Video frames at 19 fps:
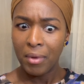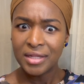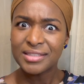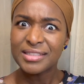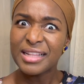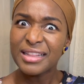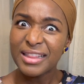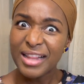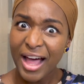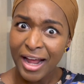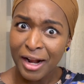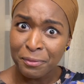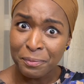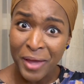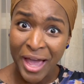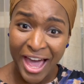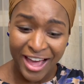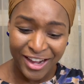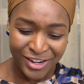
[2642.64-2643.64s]
It's a lot of
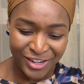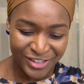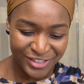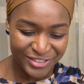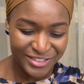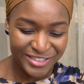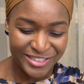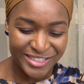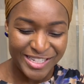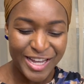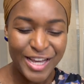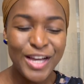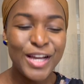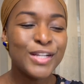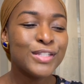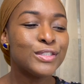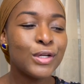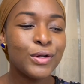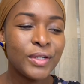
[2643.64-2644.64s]
patterns.
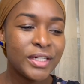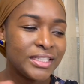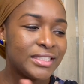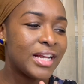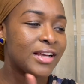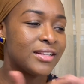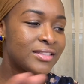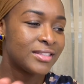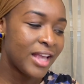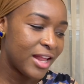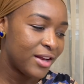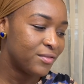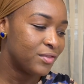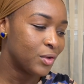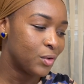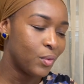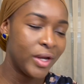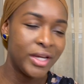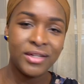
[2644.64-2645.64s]
So it does kind of
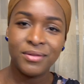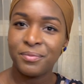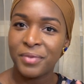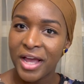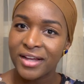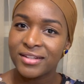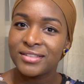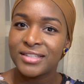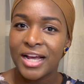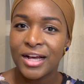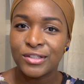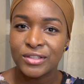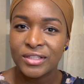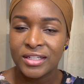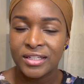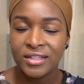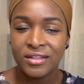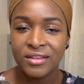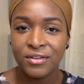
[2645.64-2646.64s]
equate back down
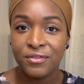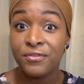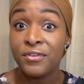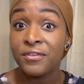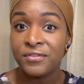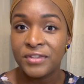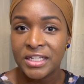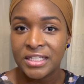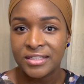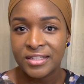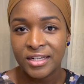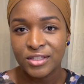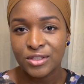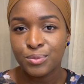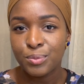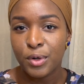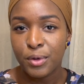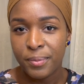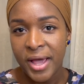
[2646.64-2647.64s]
to the 50 cents
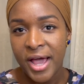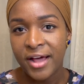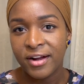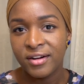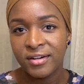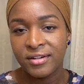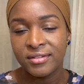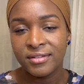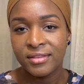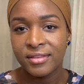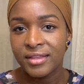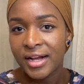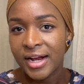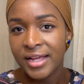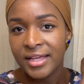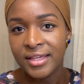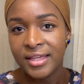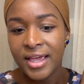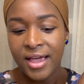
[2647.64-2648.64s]
per pattern that
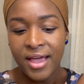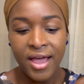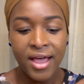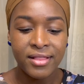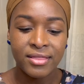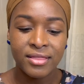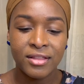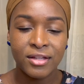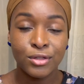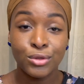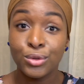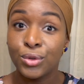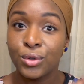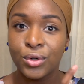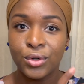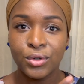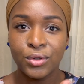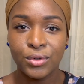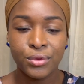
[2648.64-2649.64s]
I get at the
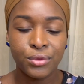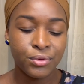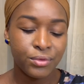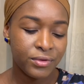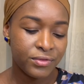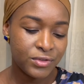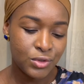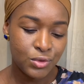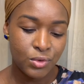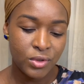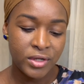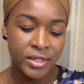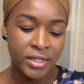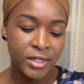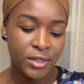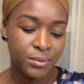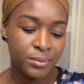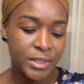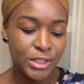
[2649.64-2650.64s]
Laurel thrift store
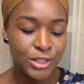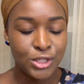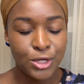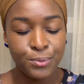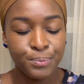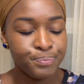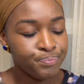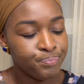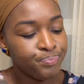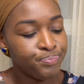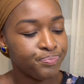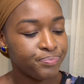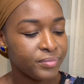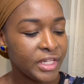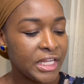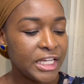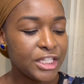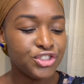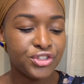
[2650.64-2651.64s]
near me. So
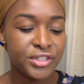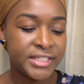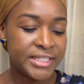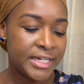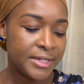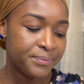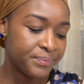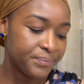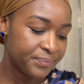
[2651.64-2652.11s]
interesting.